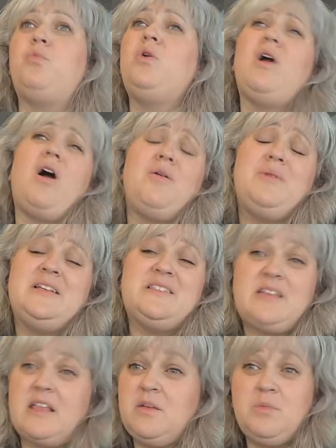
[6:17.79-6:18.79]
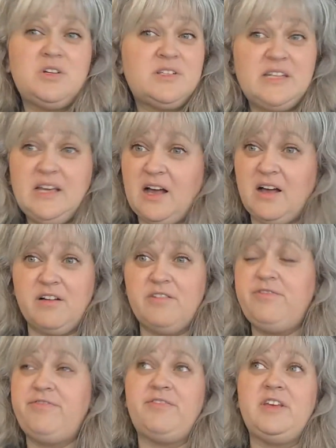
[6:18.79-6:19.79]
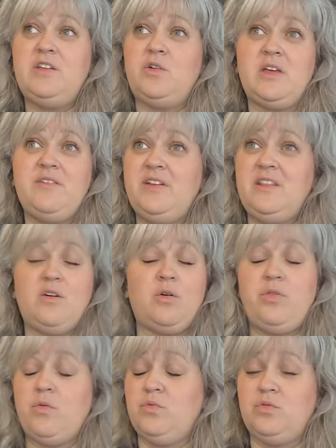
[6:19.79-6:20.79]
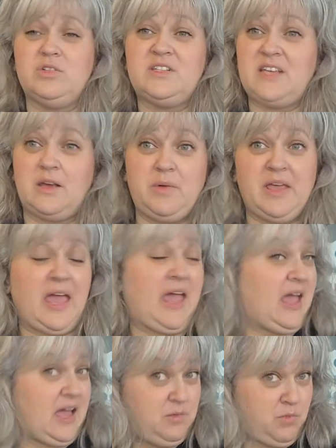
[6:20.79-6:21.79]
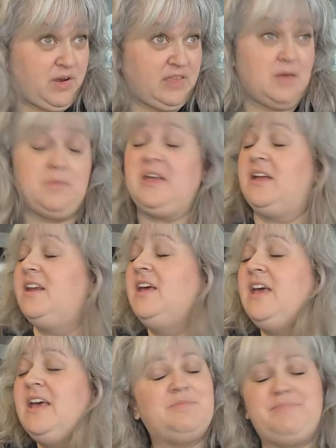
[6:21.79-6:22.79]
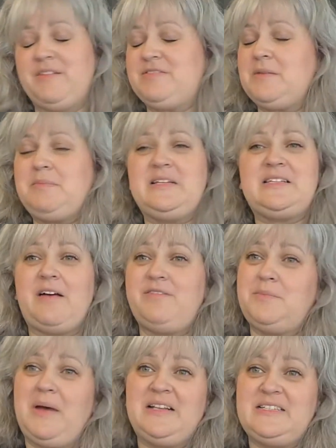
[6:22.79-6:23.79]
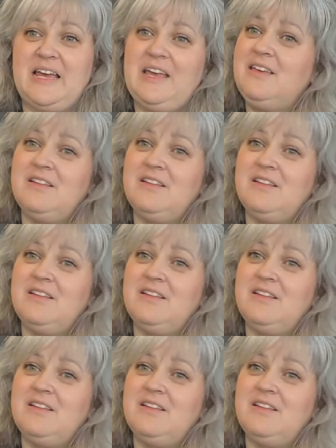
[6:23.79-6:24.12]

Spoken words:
We're always at the mercy of, even though the rules say we can bring them in, if somebody's having a bad day,